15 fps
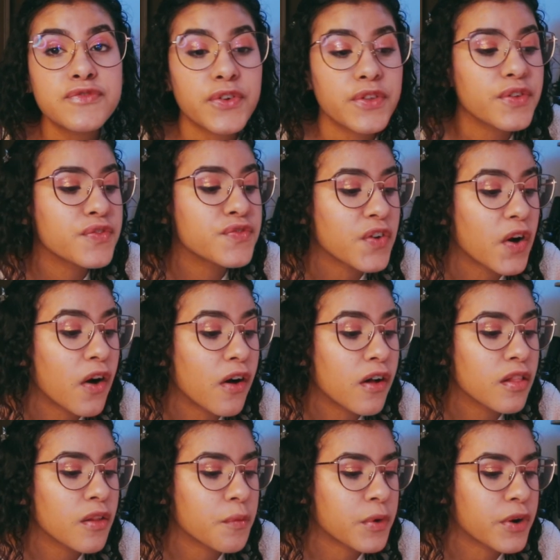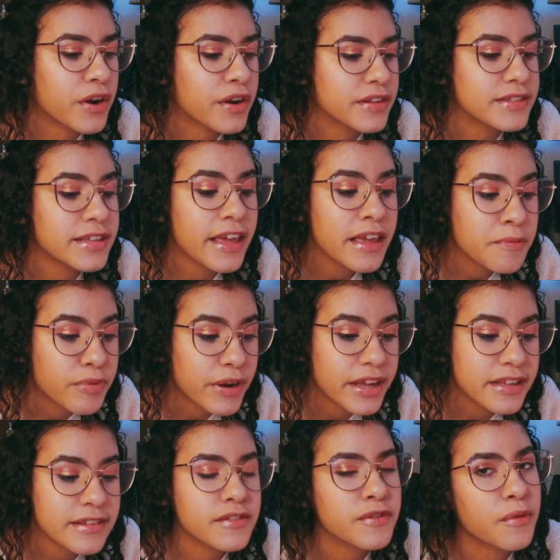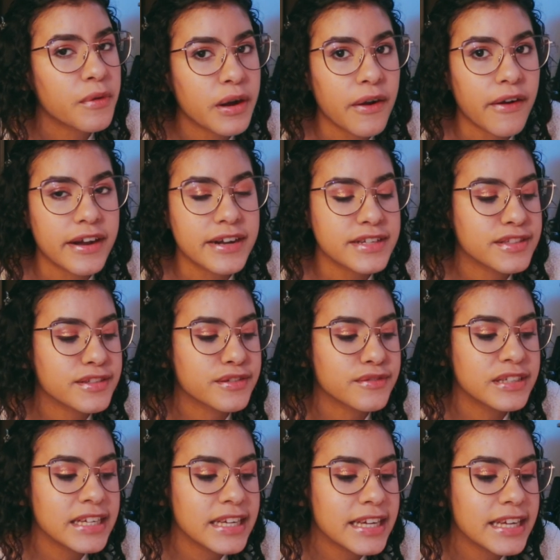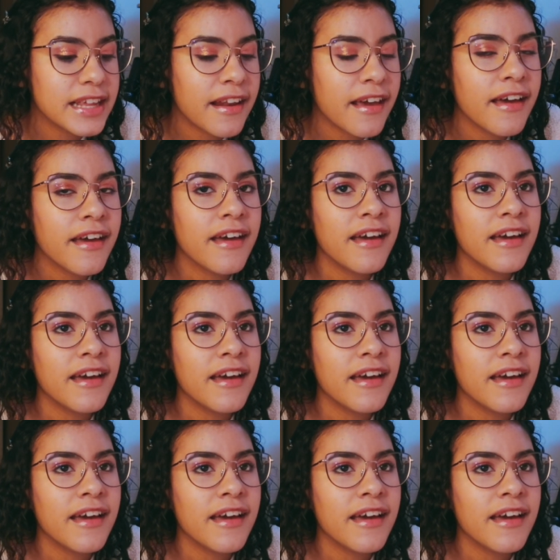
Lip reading: for the fall were to take breaks that don't require screen.